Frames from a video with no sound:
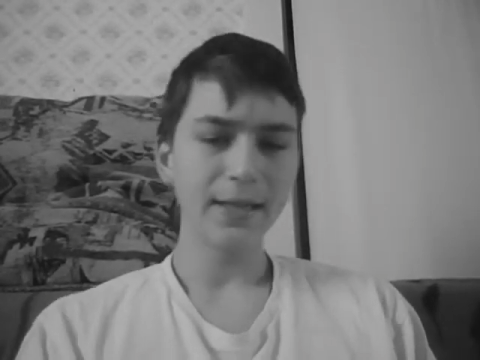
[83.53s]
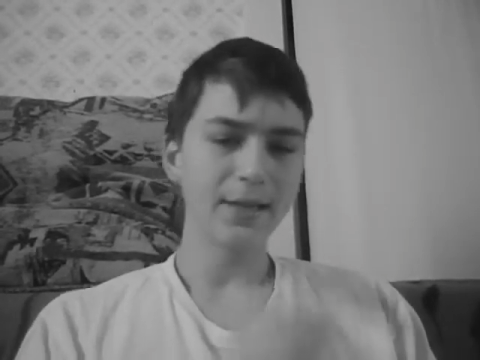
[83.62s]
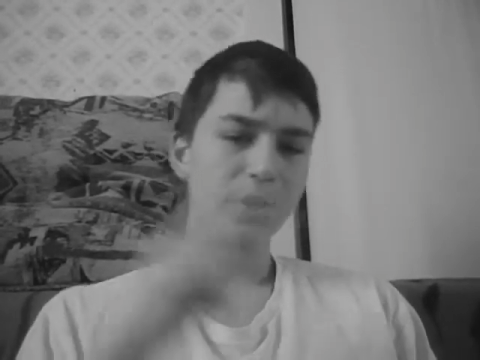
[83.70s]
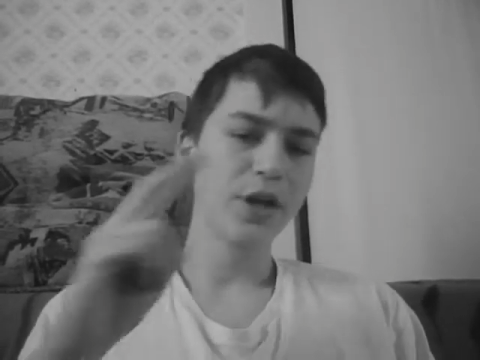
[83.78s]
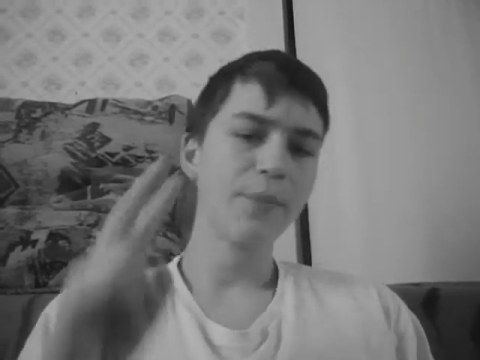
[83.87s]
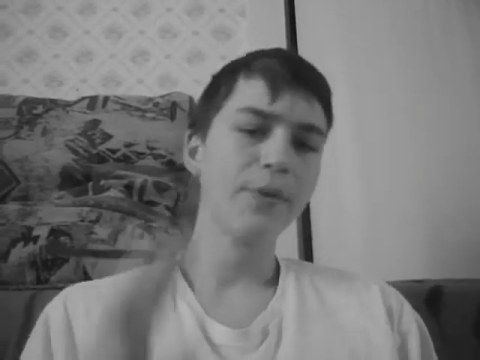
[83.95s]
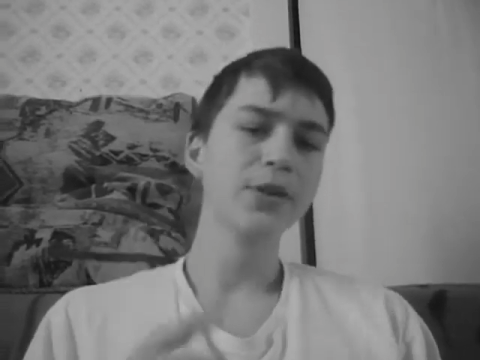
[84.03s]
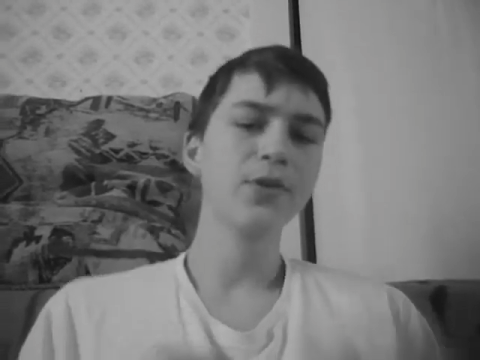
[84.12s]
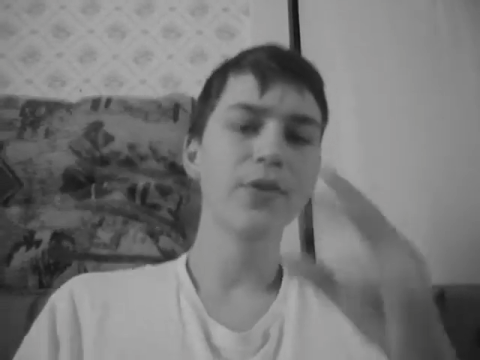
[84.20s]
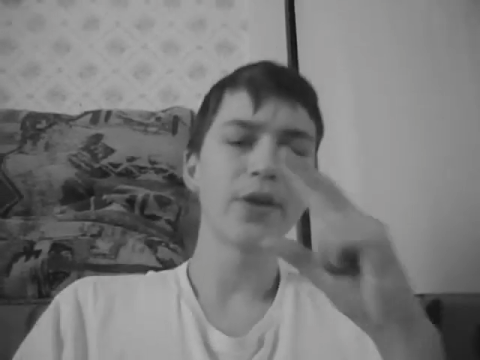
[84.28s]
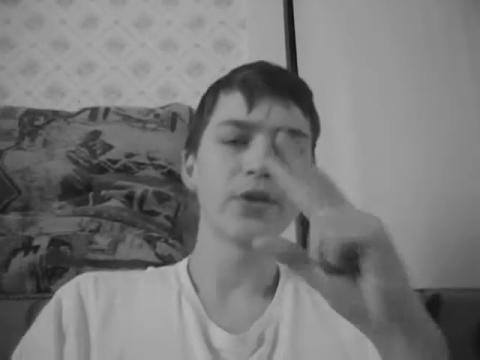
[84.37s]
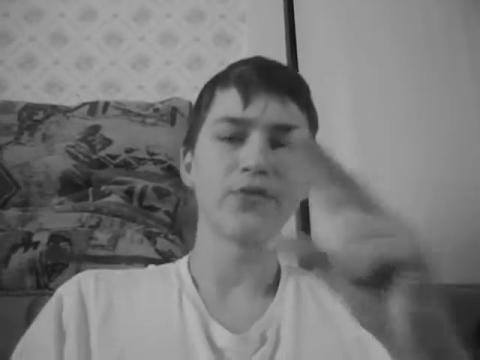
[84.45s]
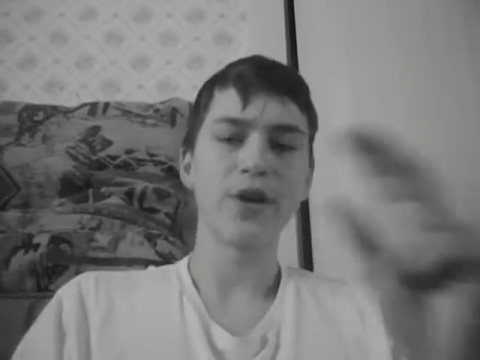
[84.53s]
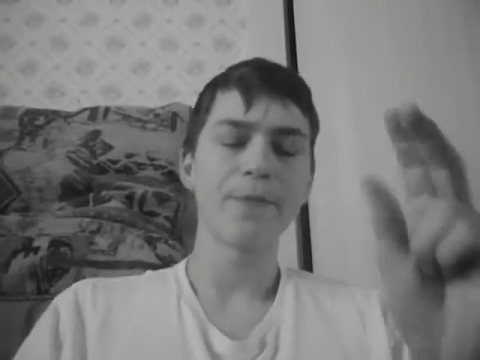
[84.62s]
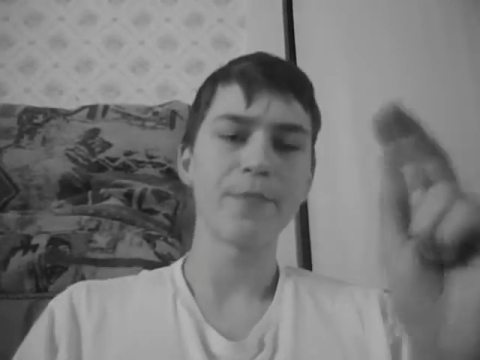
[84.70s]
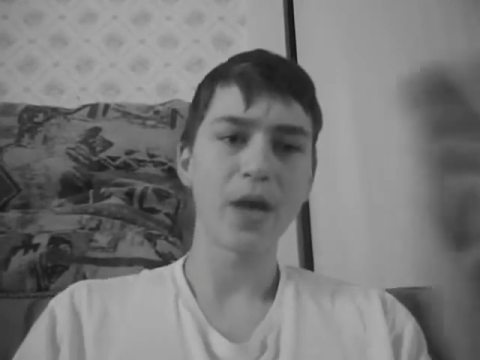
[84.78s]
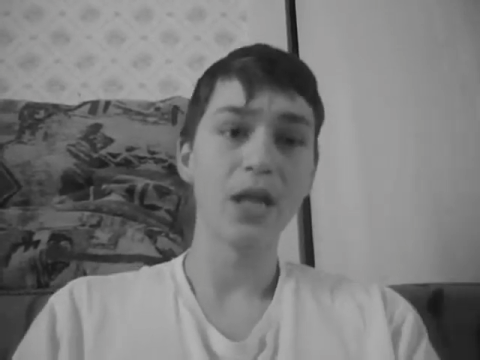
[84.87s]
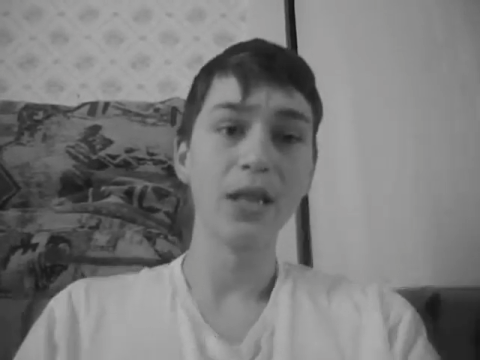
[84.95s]
there can be two things,
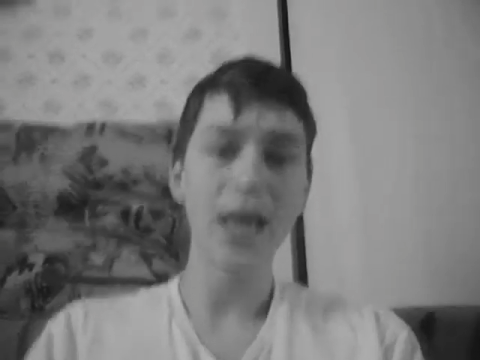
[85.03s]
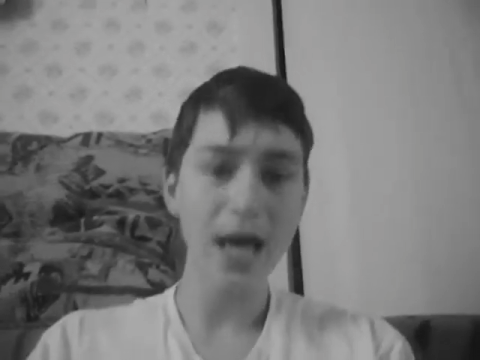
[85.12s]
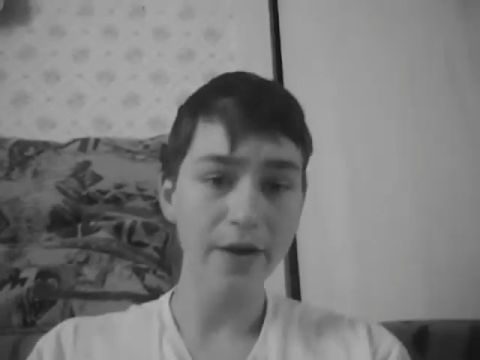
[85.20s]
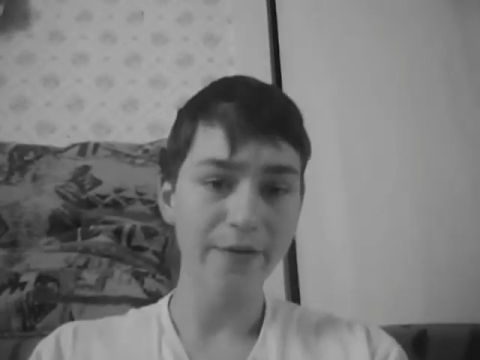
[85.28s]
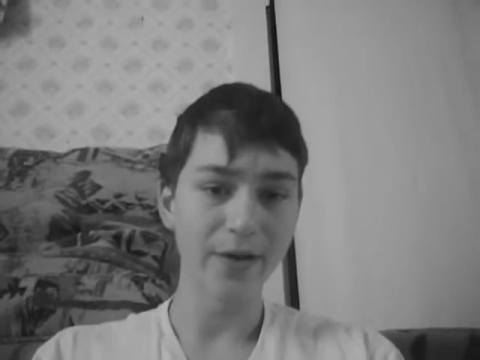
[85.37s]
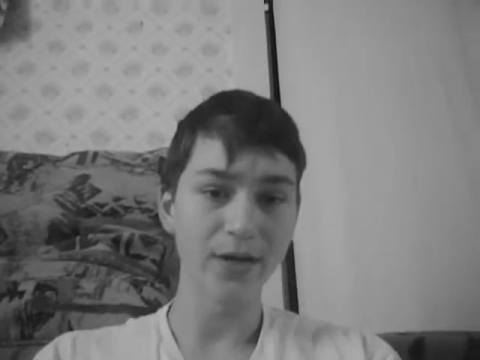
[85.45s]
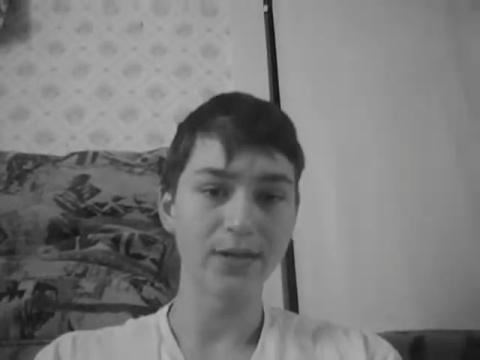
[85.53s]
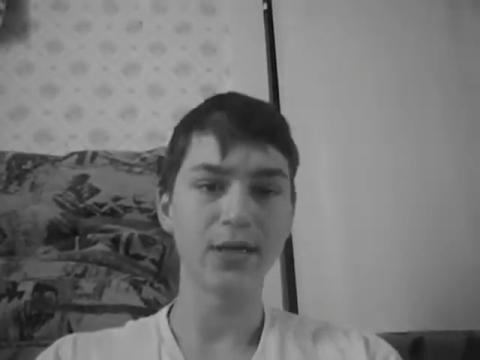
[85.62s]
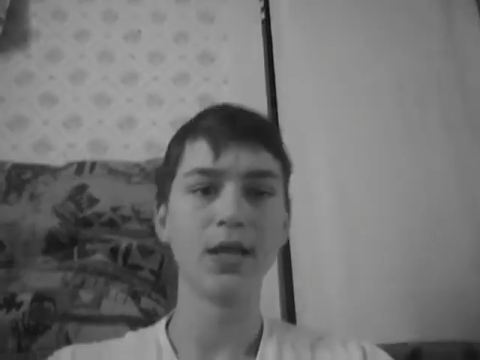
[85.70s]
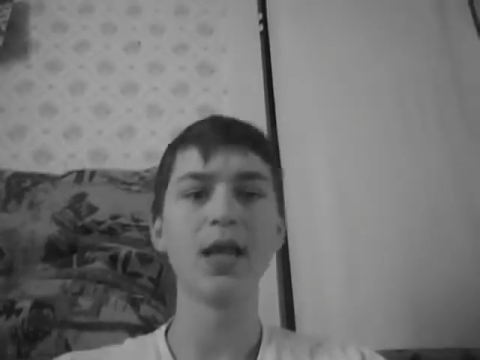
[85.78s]
right? A lot of us,